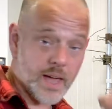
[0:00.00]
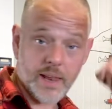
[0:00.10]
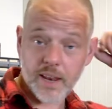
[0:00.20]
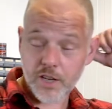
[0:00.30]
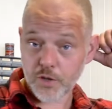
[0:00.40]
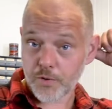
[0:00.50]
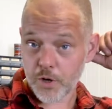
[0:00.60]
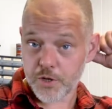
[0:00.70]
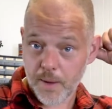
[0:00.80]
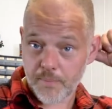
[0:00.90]
and that is of
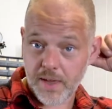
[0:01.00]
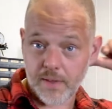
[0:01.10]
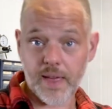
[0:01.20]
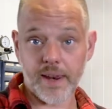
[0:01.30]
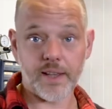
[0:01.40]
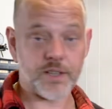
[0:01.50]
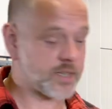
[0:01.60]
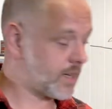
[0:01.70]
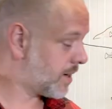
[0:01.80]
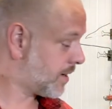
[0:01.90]
course something that
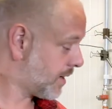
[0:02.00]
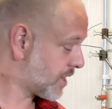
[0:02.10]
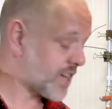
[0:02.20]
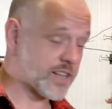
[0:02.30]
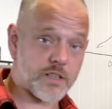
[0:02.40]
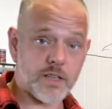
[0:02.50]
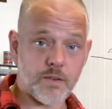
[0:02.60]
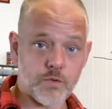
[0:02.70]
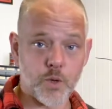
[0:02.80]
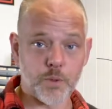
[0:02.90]
is uh, that sets
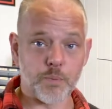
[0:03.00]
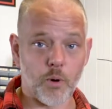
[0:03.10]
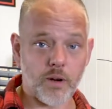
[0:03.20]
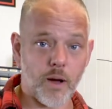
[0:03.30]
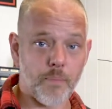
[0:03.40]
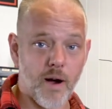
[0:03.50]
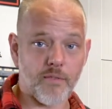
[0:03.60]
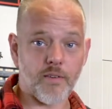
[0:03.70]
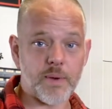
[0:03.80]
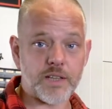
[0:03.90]
the Supersport
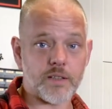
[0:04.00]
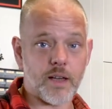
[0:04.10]
apart from its uh,